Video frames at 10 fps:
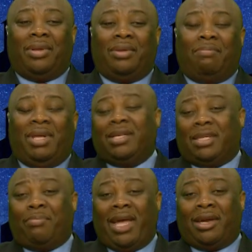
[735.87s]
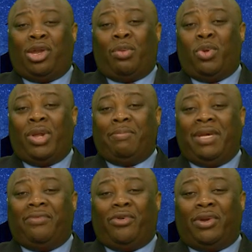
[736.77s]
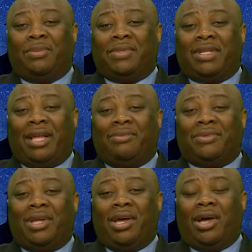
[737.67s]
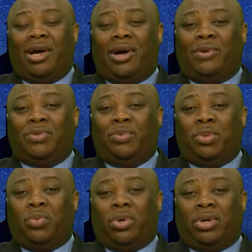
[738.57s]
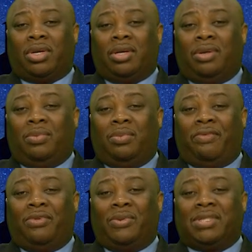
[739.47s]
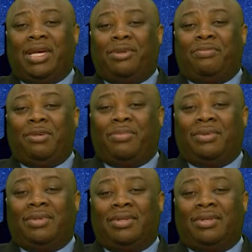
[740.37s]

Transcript: make some economic well-being for themselves. How do we work with those kind of people?